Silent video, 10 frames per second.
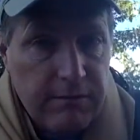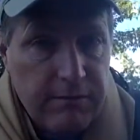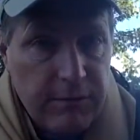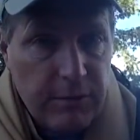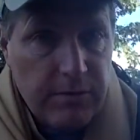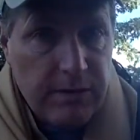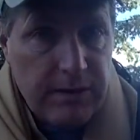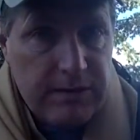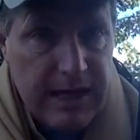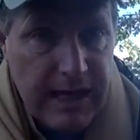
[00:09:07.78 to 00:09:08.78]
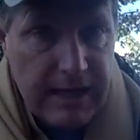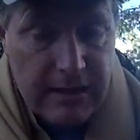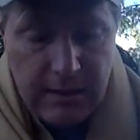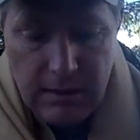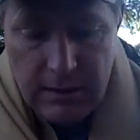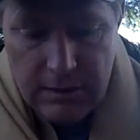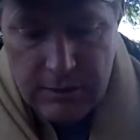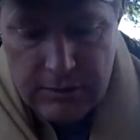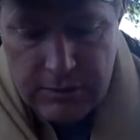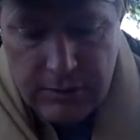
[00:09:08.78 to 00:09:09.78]
fewer than 10,
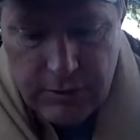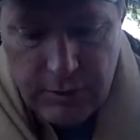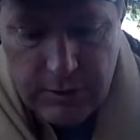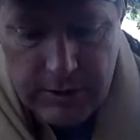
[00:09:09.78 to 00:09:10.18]
you're going